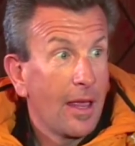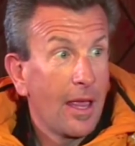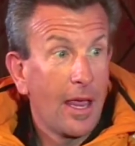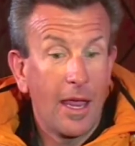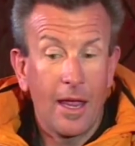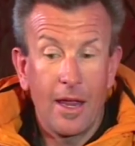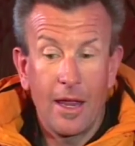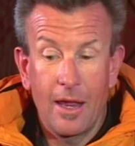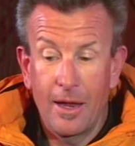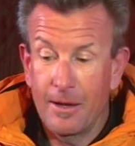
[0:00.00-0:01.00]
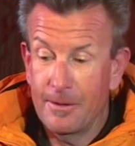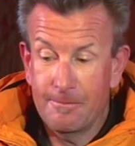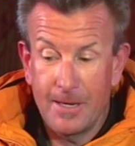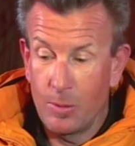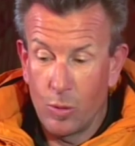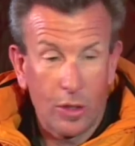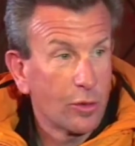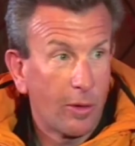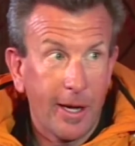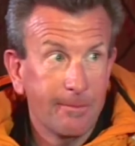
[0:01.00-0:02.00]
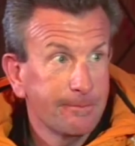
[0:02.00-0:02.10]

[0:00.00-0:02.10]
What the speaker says: and it works great.